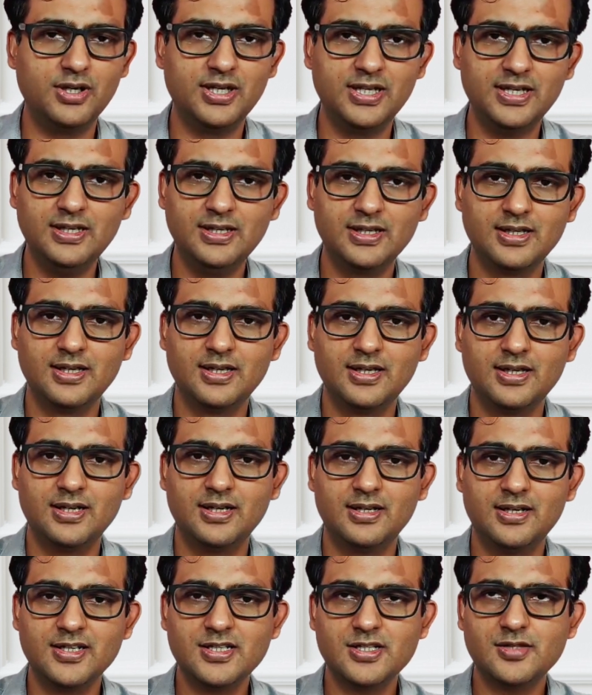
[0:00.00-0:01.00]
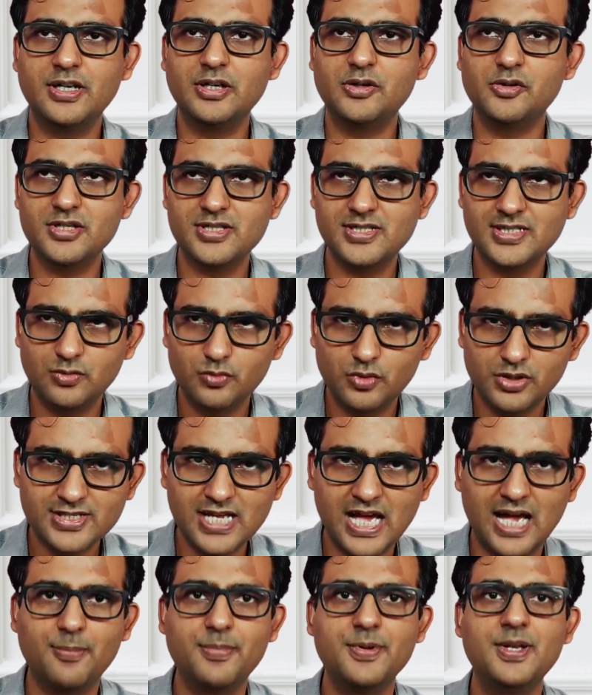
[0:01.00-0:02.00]
only. Let us try to understand what is
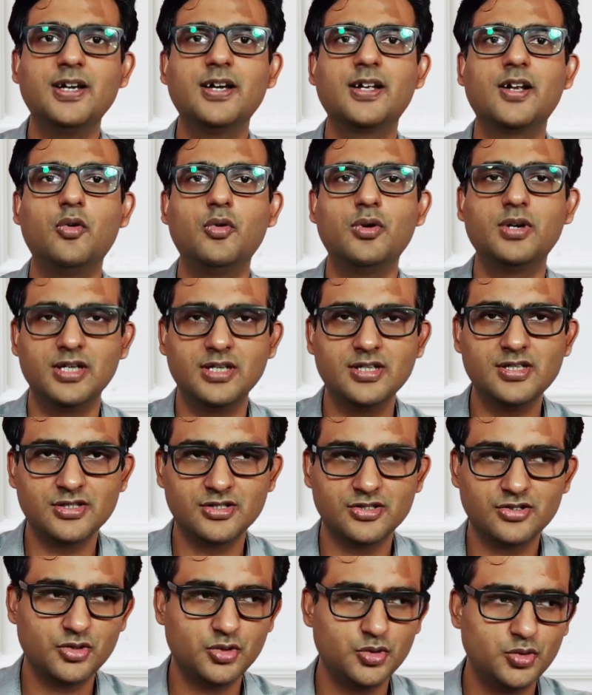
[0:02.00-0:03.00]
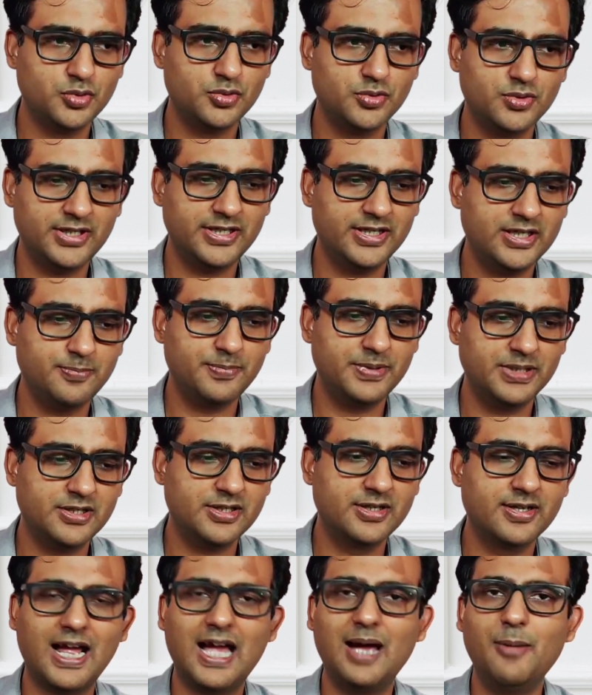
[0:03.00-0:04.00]
happening around us to get a better
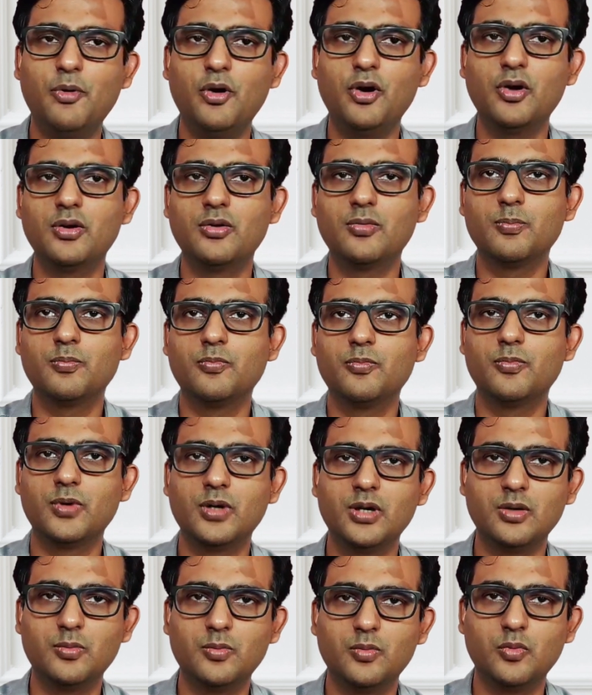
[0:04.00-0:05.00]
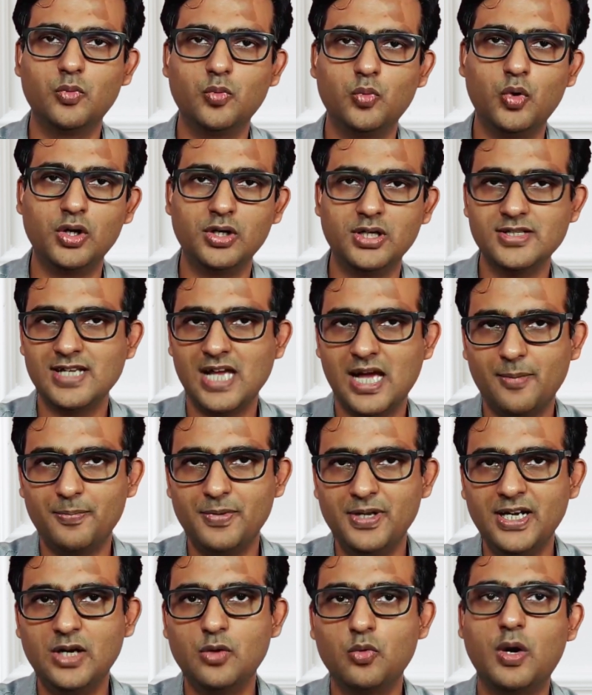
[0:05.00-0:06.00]
grab on uh, what is
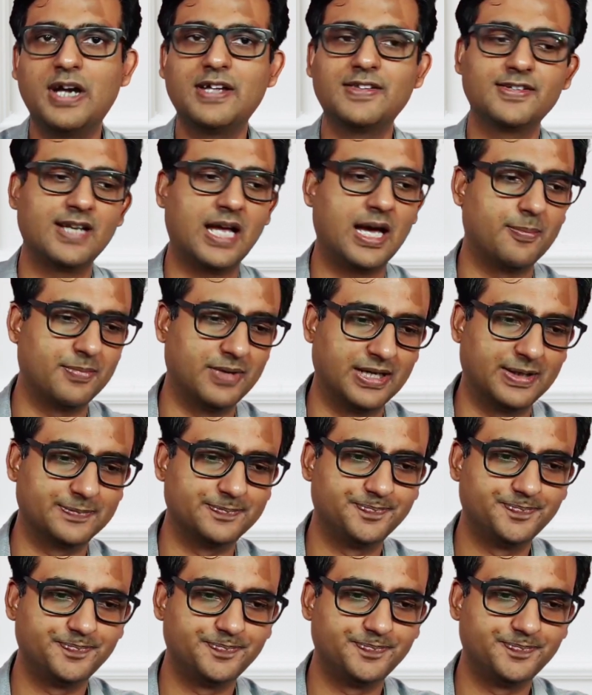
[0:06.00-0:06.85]
happening and why is it happening.